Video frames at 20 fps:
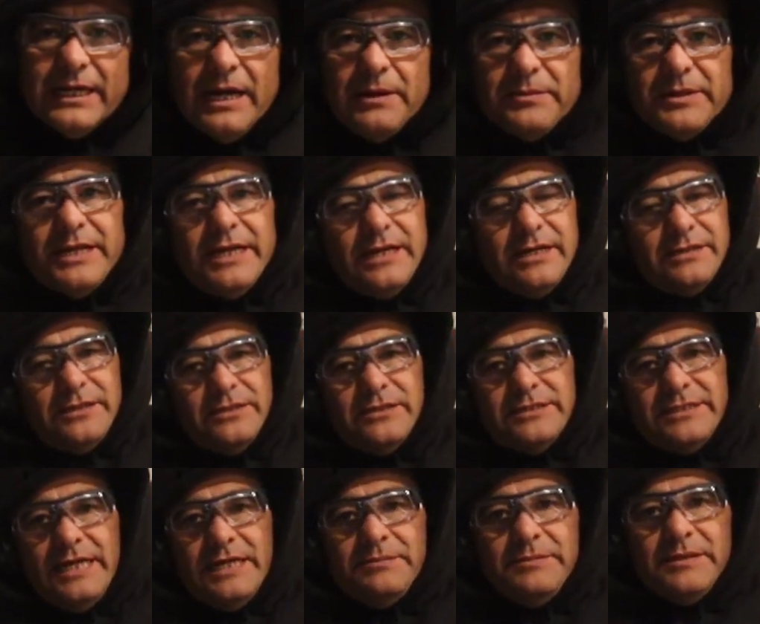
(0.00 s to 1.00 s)
I'm going to get another
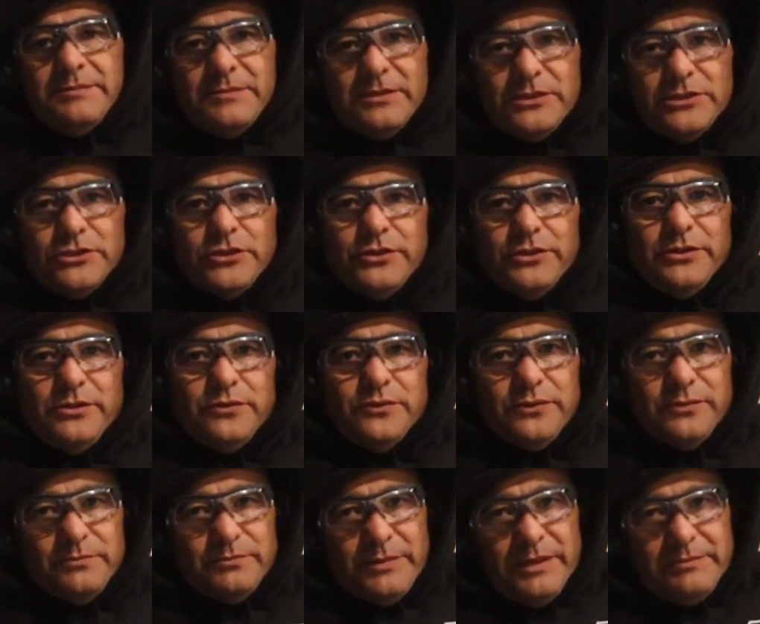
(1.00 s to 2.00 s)
segment. I'm going to show you
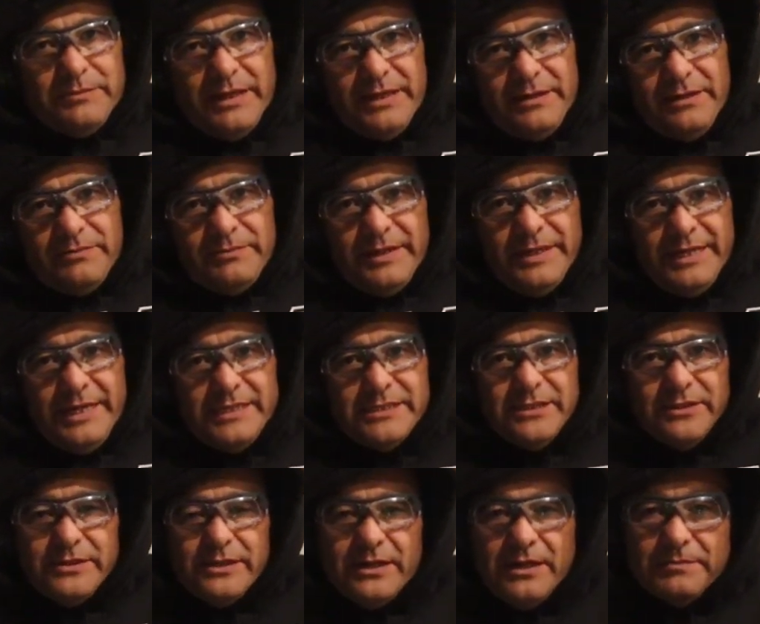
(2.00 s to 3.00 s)
my legs,
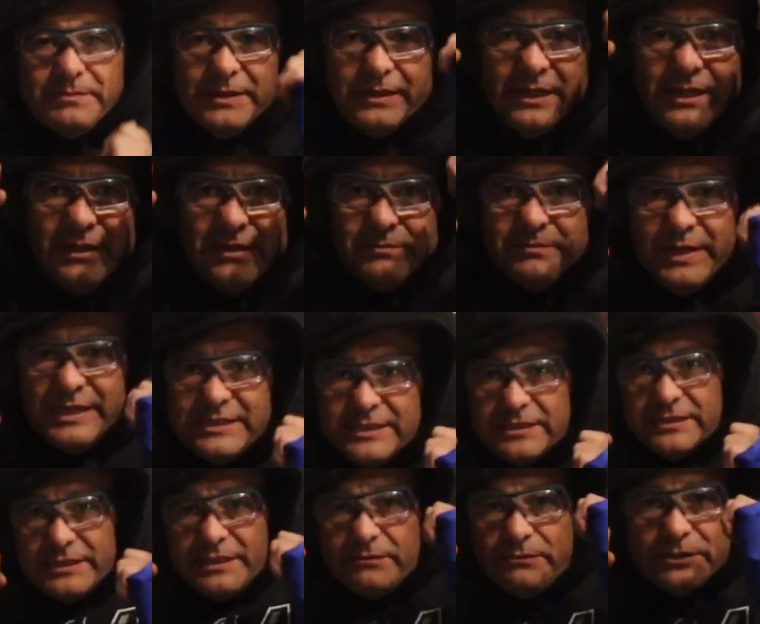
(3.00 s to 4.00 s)
how they are. But
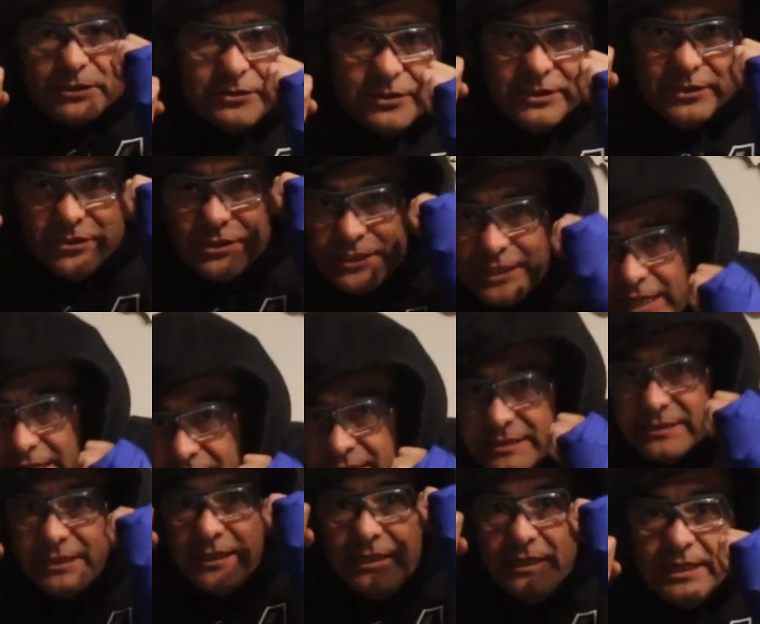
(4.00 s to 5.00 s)
basically, when you're in your
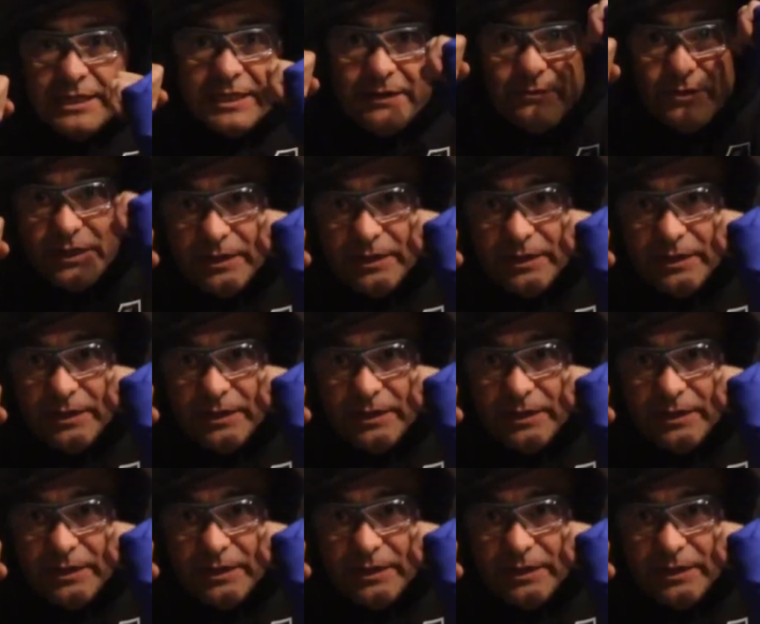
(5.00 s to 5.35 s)
stance, and if you